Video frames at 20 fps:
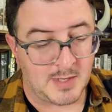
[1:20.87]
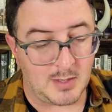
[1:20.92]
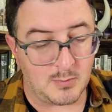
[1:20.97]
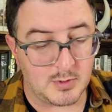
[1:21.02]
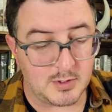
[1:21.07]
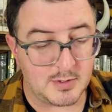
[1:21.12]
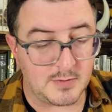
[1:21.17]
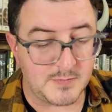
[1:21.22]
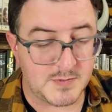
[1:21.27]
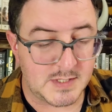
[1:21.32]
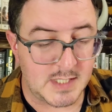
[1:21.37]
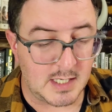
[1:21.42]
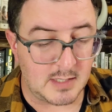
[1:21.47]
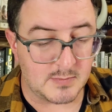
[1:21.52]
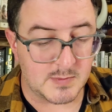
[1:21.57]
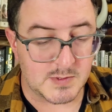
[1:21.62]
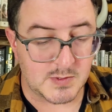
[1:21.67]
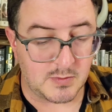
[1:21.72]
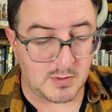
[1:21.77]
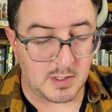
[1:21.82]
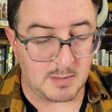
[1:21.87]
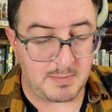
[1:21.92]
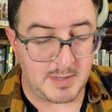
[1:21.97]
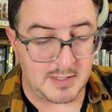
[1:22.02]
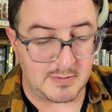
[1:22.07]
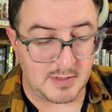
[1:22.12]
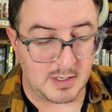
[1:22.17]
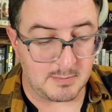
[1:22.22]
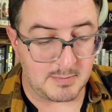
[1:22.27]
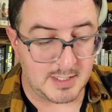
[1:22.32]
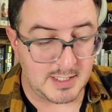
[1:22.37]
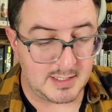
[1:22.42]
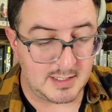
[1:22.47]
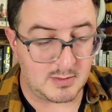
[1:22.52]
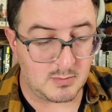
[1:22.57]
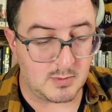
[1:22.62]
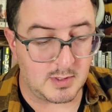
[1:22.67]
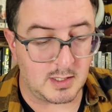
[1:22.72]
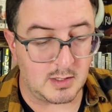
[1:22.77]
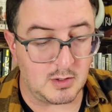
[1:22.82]
I wondered if Sarah was going to be there, but I
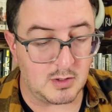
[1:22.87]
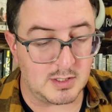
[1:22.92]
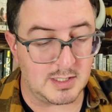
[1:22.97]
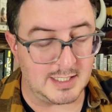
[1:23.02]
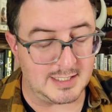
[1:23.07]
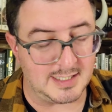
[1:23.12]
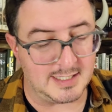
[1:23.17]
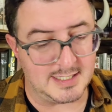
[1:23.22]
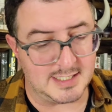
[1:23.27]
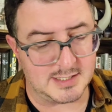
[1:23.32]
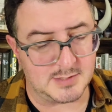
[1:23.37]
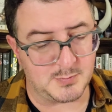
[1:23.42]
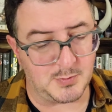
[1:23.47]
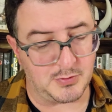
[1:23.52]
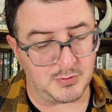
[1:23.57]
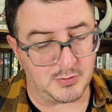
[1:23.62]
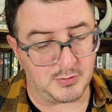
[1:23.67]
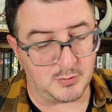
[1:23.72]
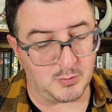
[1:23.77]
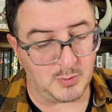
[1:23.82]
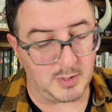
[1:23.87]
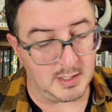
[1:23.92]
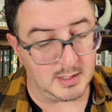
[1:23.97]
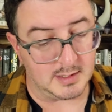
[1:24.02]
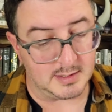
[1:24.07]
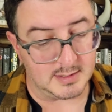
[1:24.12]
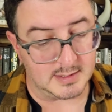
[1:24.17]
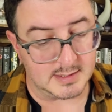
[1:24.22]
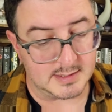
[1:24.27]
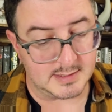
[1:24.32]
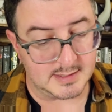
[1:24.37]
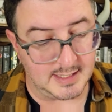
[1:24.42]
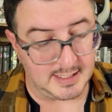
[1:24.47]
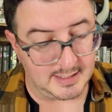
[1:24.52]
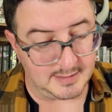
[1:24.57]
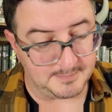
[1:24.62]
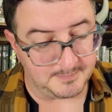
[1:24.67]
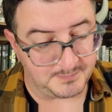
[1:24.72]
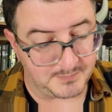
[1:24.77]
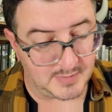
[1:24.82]
didn't want to look like the desperate third wheel on this
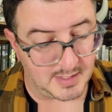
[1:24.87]
date.